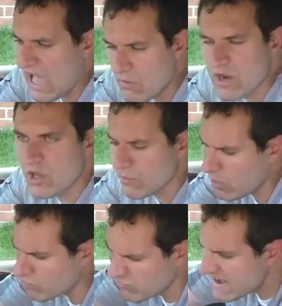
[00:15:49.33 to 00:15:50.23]
I want to
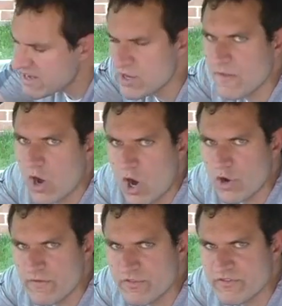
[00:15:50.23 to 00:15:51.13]
go right into the
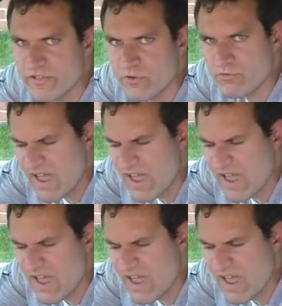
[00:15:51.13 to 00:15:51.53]
heart of the slow